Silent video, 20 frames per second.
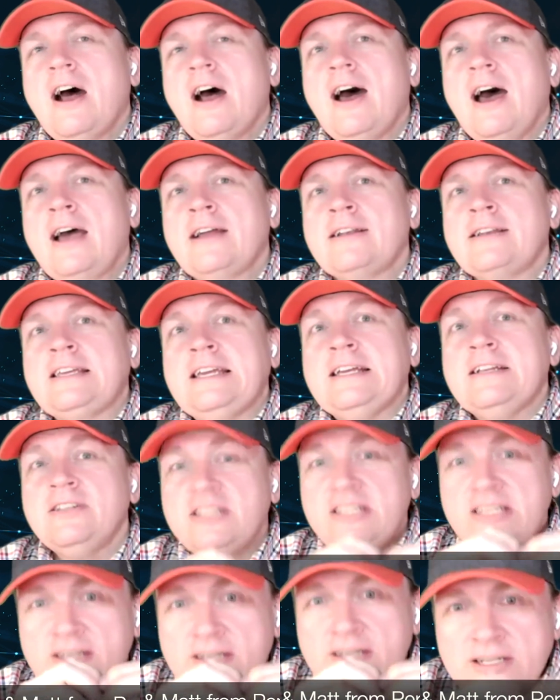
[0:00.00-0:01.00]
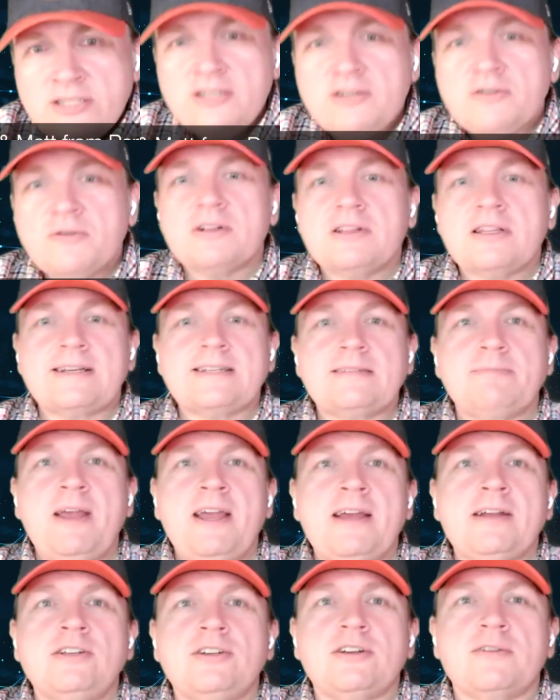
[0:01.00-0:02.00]
on continual
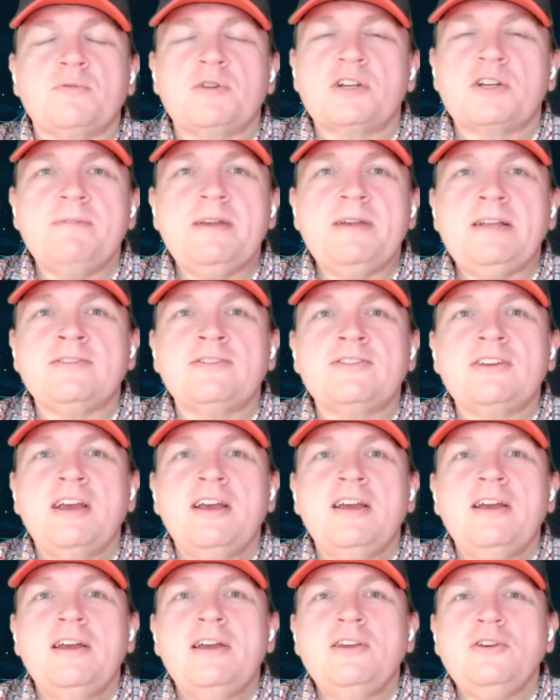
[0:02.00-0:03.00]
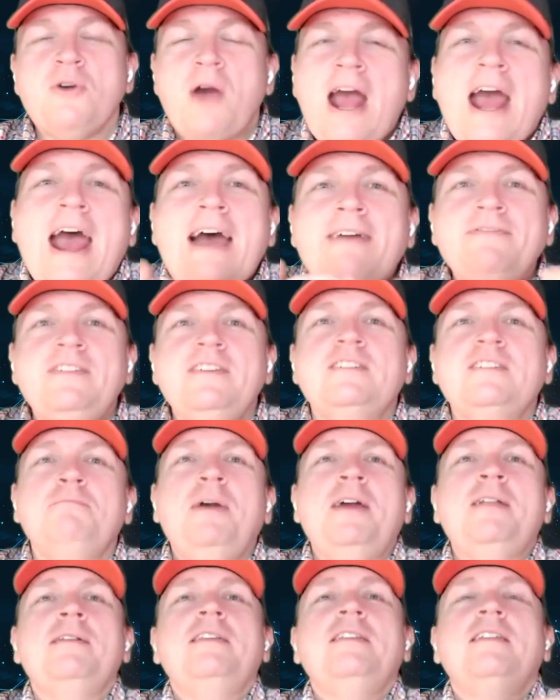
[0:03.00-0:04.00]
expansion, which means you have to spend,